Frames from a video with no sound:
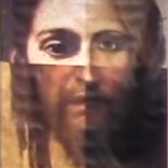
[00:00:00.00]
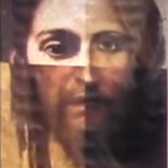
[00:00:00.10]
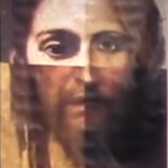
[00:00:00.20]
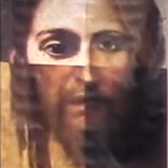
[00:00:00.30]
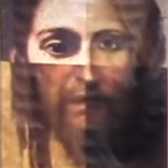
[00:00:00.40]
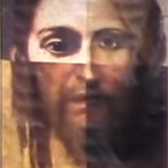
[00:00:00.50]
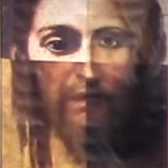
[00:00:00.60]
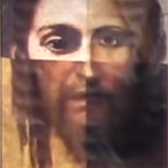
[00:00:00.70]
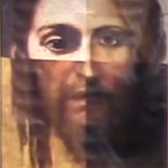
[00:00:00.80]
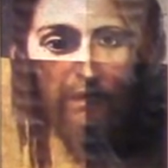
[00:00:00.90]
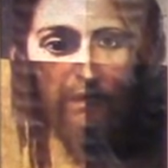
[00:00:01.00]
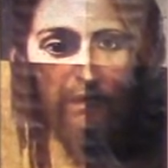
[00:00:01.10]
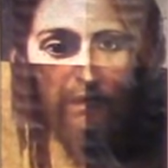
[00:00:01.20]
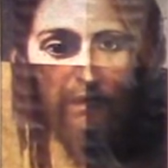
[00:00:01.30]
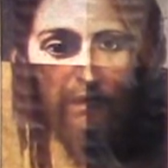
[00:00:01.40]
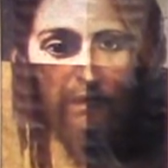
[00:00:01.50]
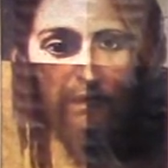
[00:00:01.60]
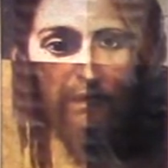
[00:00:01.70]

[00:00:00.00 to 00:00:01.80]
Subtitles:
Nobody speaks.